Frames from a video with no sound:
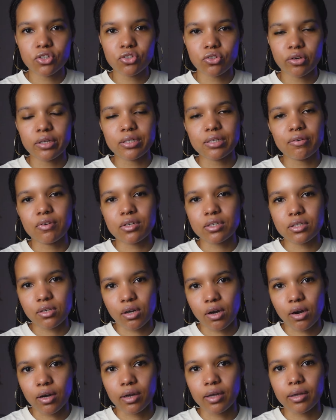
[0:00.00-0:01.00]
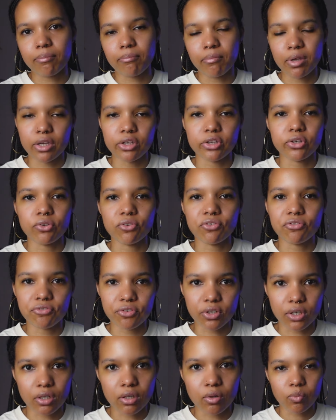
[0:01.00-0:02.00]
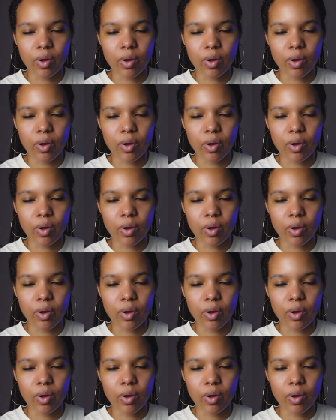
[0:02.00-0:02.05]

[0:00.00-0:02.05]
traits of a song make you feel,